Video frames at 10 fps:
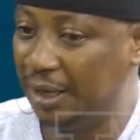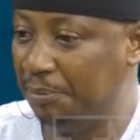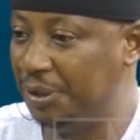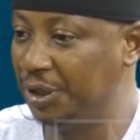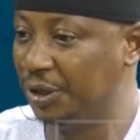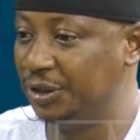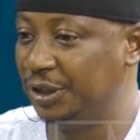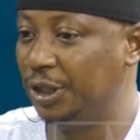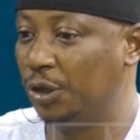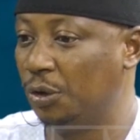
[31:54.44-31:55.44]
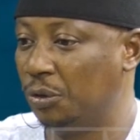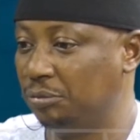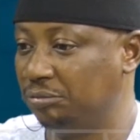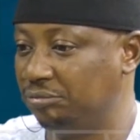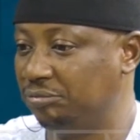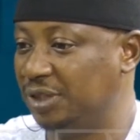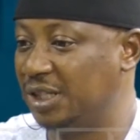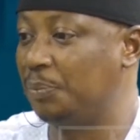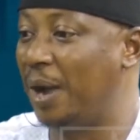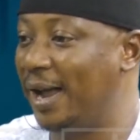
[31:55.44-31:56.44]
Beyond, you know, the
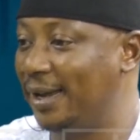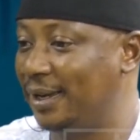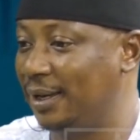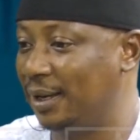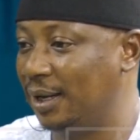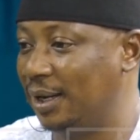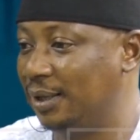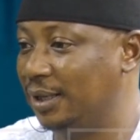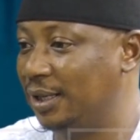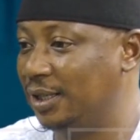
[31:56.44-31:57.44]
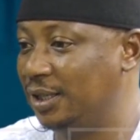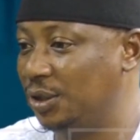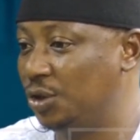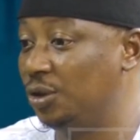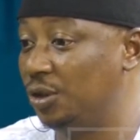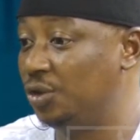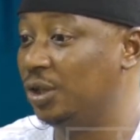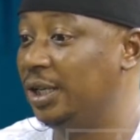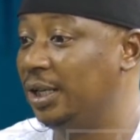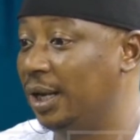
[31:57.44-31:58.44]
spike uh, that
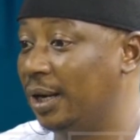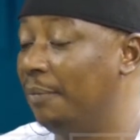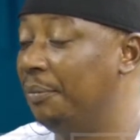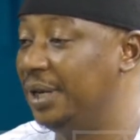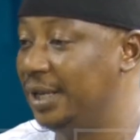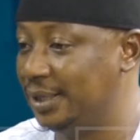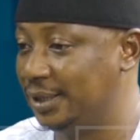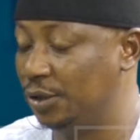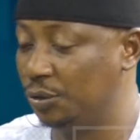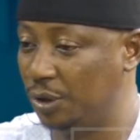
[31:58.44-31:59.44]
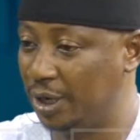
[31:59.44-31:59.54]
usually accompanies, you know,